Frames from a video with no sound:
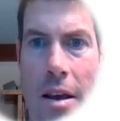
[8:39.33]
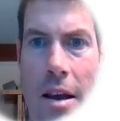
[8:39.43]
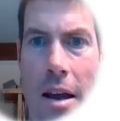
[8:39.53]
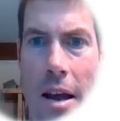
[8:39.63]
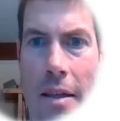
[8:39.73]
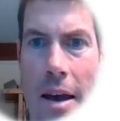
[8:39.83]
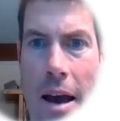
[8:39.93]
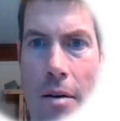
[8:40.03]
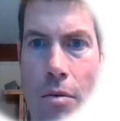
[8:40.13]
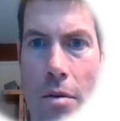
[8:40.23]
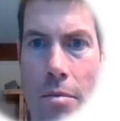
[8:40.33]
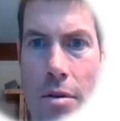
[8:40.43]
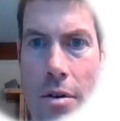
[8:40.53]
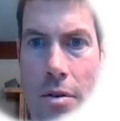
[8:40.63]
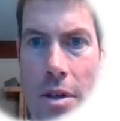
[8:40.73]
and that will
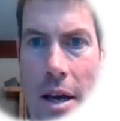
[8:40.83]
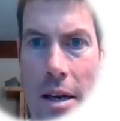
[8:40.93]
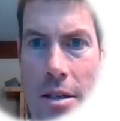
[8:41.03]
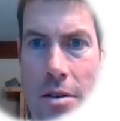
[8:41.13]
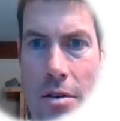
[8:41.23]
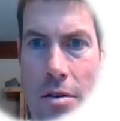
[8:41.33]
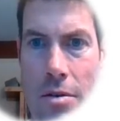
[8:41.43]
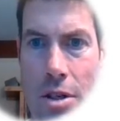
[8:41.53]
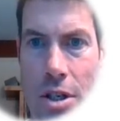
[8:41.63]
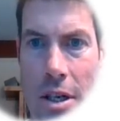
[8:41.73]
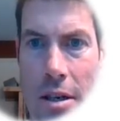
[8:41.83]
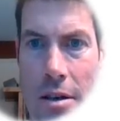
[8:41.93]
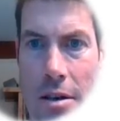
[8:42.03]
produce estrogen.